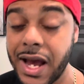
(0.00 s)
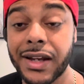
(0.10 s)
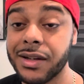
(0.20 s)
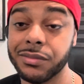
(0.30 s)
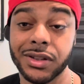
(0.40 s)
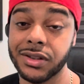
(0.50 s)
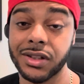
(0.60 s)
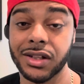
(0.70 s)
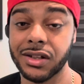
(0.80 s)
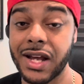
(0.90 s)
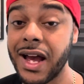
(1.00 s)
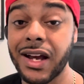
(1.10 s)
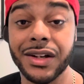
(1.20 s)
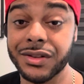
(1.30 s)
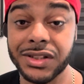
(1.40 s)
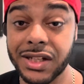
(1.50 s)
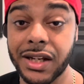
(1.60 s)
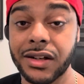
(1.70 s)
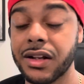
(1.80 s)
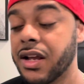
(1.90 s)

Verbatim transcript: I completely get it. I understand.